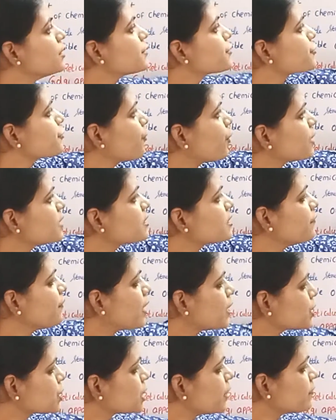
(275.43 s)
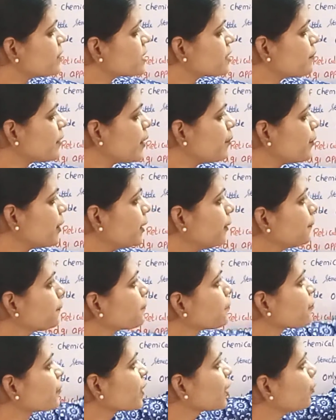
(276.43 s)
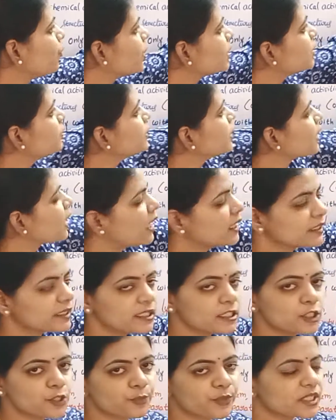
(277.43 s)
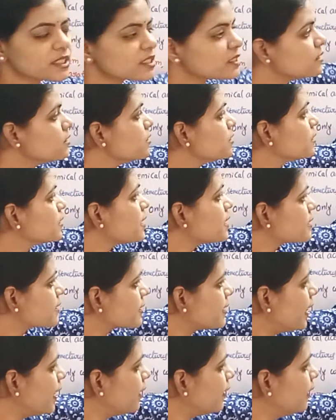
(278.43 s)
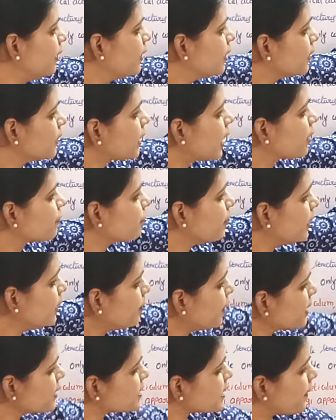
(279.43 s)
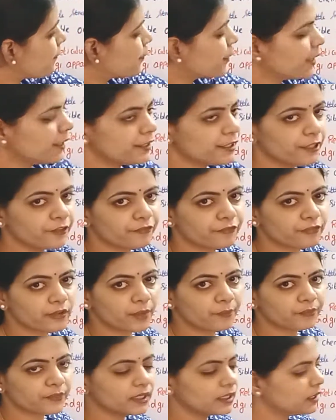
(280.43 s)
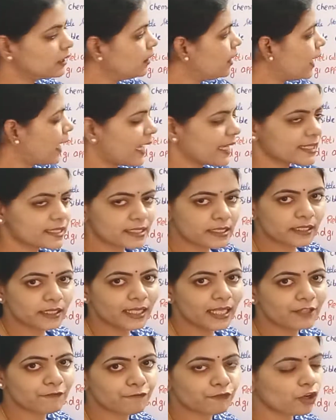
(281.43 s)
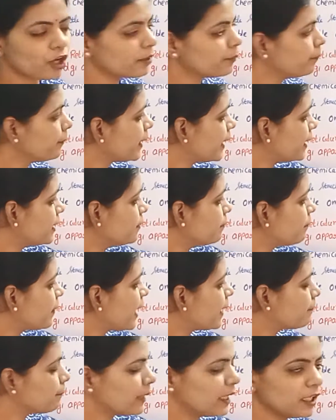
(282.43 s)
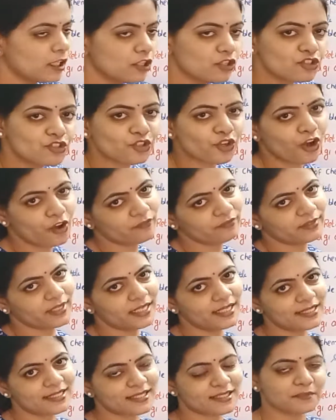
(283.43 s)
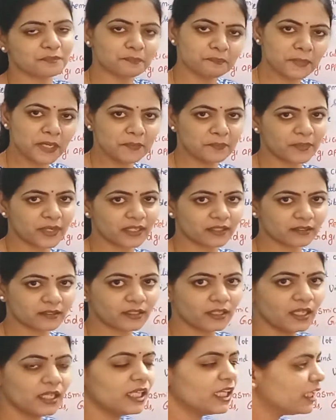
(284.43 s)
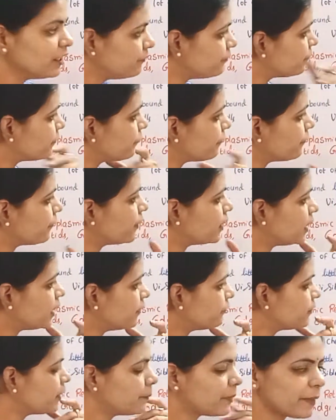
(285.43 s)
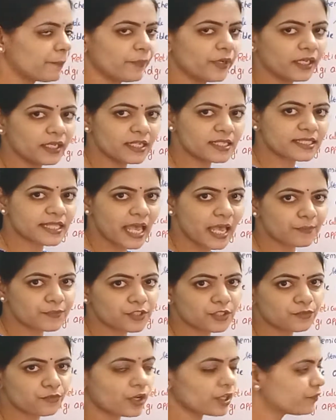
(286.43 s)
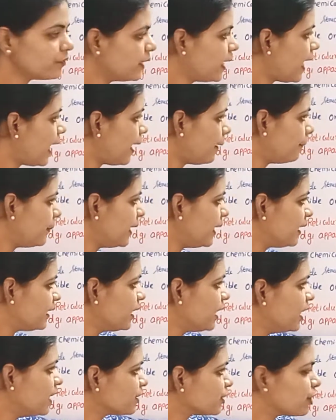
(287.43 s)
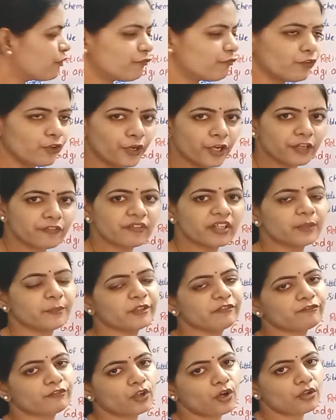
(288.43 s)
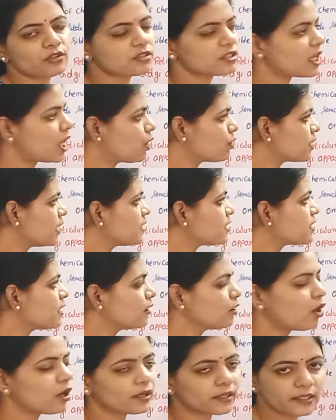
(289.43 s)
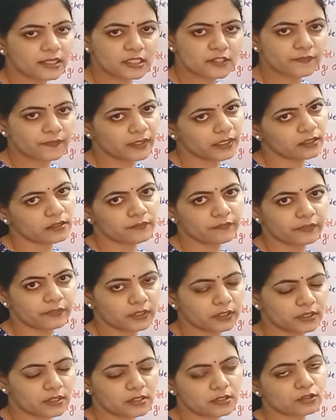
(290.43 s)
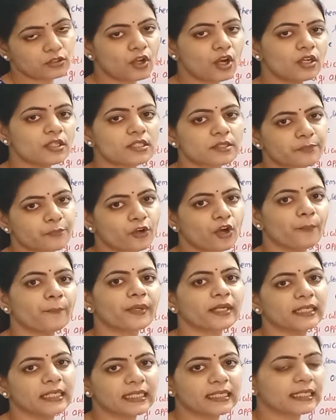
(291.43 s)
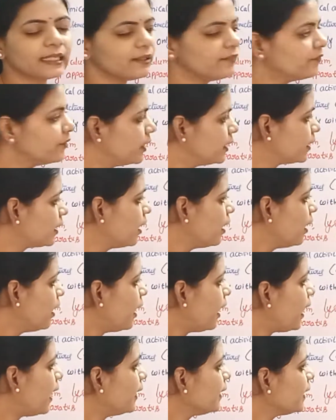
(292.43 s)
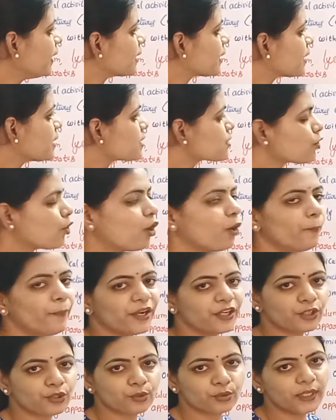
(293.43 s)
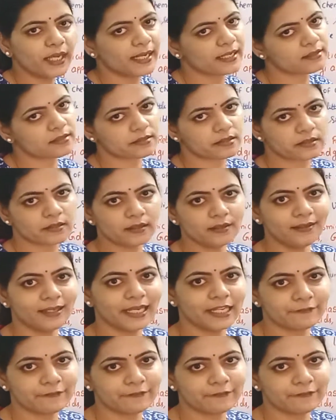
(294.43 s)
So what is the function of this membrane? Whatever the contents present in the cell, that will be separated from the external environment by means of this membrane. If the membrane is absent, what will happen? The fluid will be flows out and cell organelles was not properly covered and it is open to the external